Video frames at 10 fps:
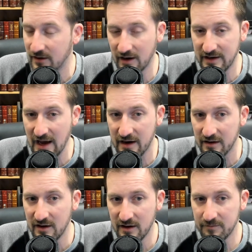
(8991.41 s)
Again,
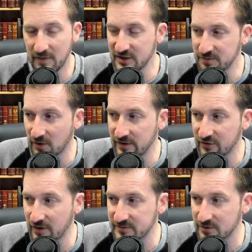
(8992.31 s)
much more than
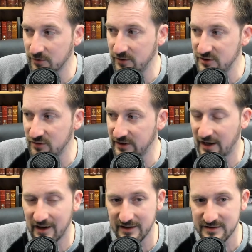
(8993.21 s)
Trump's or Rudy
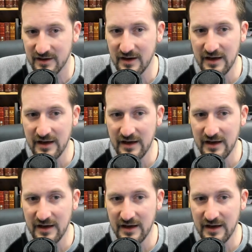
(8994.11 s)
Giuliani's.